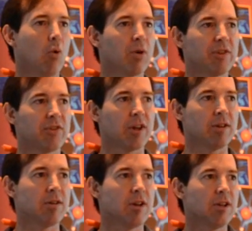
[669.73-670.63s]
All of a
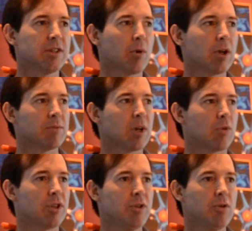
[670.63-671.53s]
sudden, someone comes
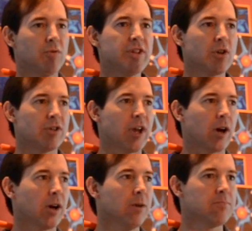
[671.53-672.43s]
up with a new research
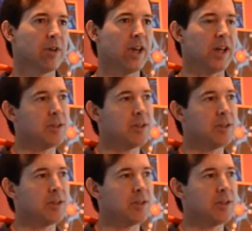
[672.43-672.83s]
outcome,